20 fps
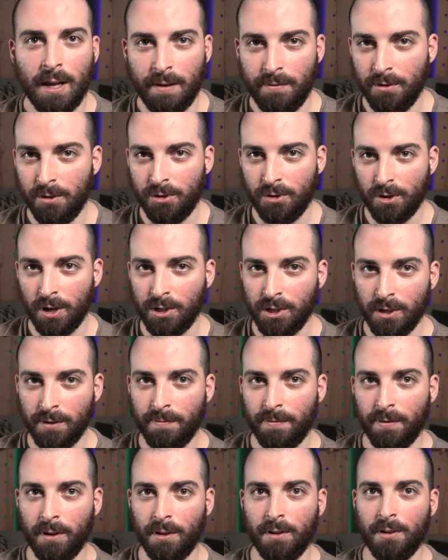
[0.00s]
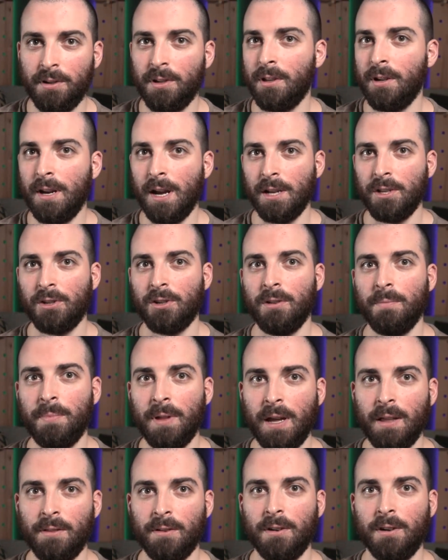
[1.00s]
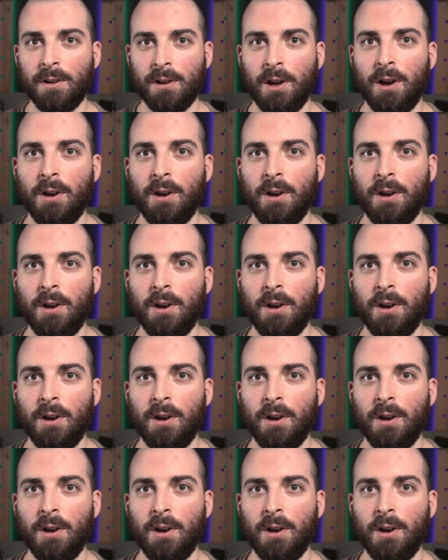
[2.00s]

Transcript: If you stretch it further to the next group that learned